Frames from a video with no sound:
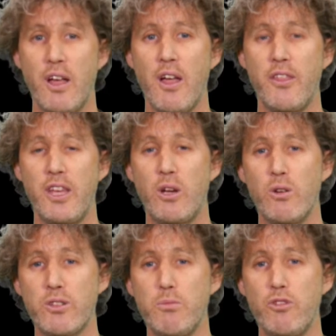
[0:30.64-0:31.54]
they
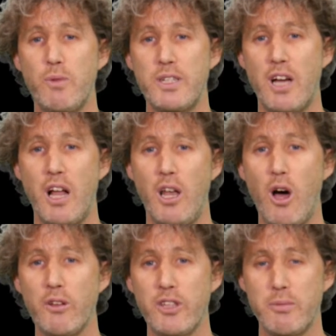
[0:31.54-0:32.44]
cause a movement
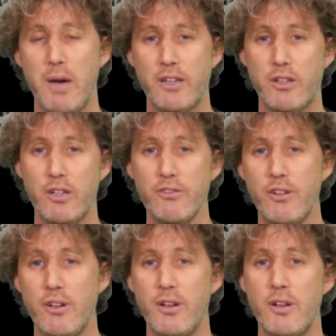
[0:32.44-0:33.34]
along the demand curve,
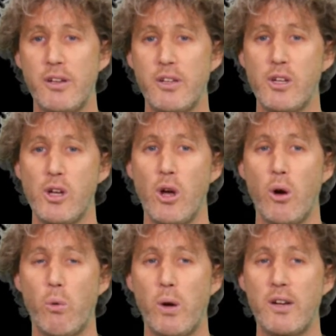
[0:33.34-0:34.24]

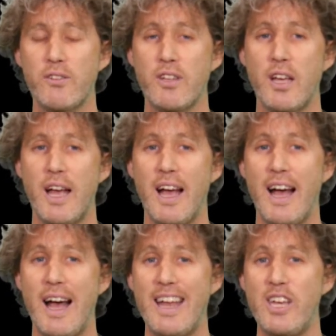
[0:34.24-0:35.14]
whereas
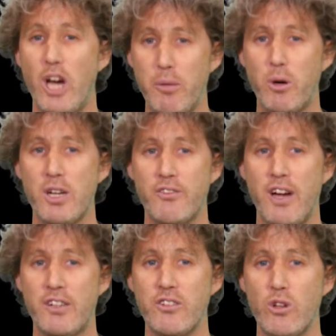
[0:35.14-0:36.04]
non-price
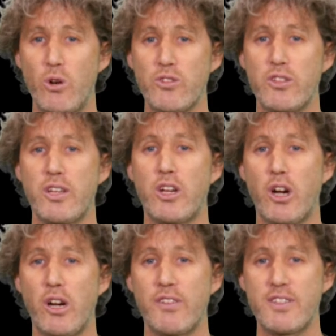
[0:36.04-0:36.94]
factors cause the
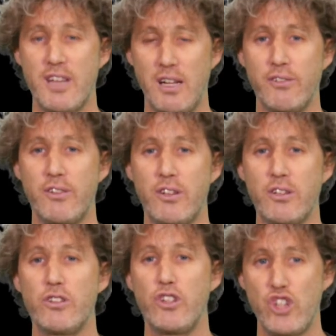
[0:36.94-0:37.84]
curve itself
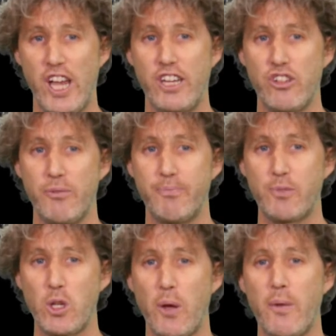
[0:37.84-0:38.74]
to change.
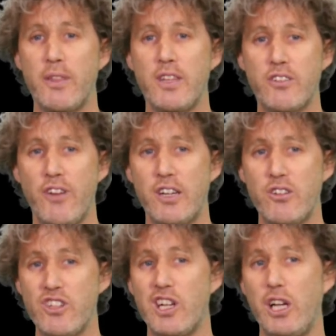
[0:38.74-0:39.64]
These
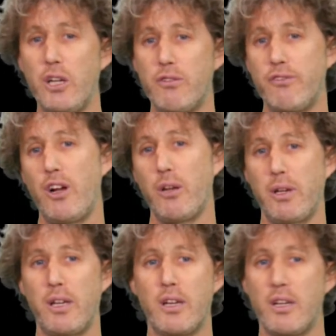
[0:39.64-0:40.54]
factors include the
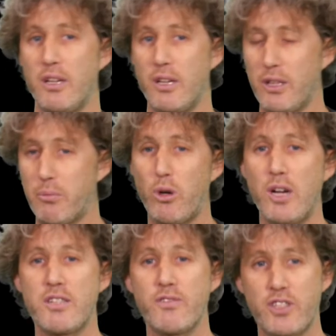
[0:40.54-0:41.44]
following: the
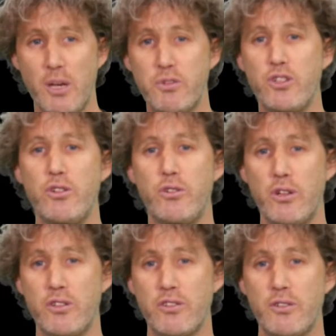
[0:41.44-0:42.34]
price of substitute
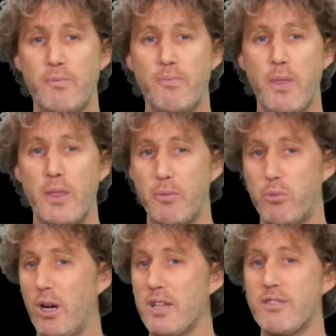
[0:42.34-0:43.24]
goods, the
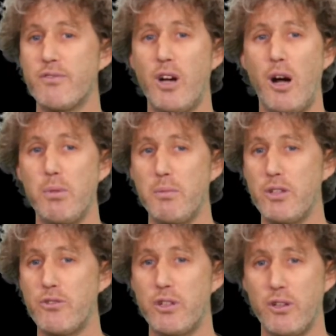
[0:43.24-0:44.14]
price of
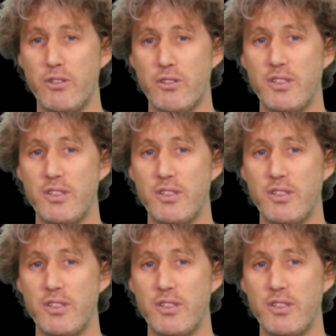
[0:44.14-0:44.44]
complementary goods,